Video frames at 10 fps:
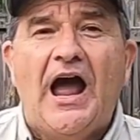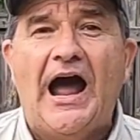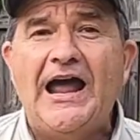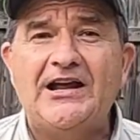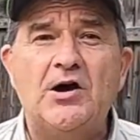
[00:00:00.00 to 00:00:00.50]

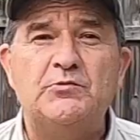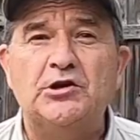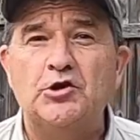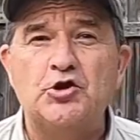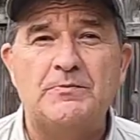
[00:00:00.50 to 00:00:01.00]
I come to
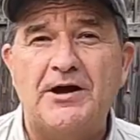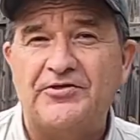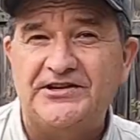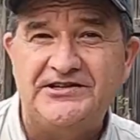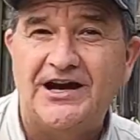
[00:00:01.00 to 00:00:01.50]
learn
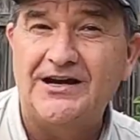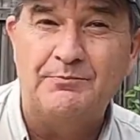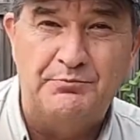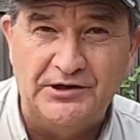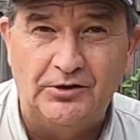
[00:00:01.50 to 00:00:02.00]
about the
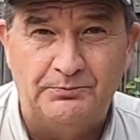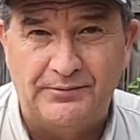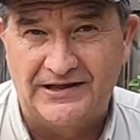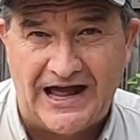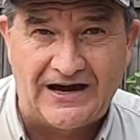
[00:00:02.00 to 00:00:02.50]
duck-billed
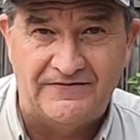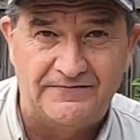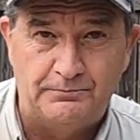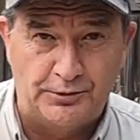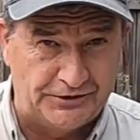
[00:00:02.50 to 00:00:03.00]

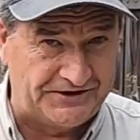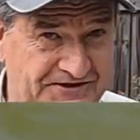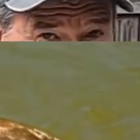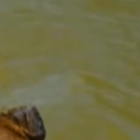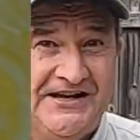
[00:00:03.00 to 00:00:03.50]

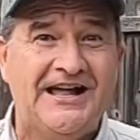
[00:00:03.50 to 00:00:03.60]
platypus.